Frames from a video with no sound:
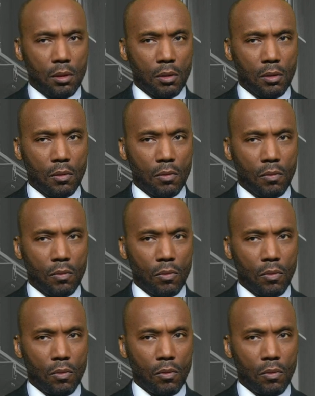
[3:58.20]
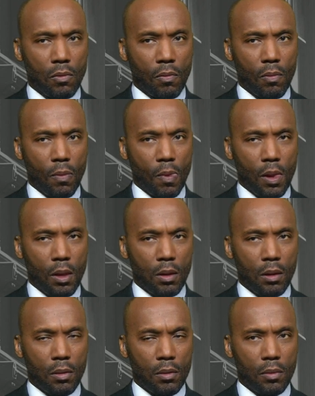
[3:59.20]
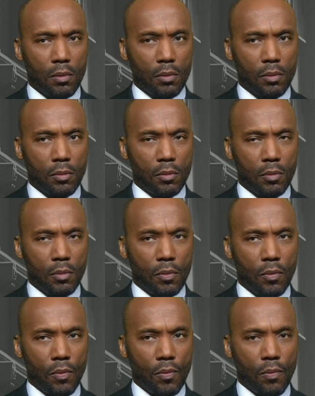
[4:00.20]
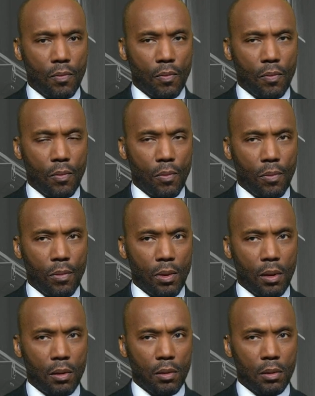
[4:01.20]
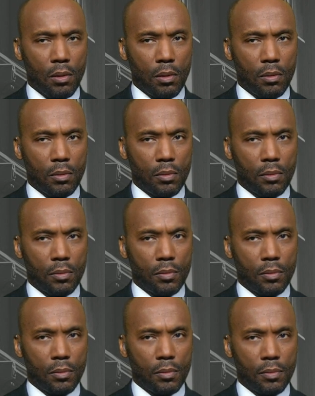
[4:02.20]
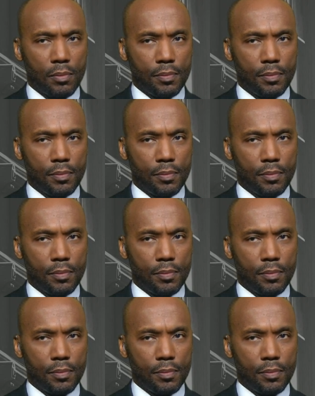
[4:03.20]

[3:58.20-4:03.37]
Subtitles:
No words are spoken by the person on screen.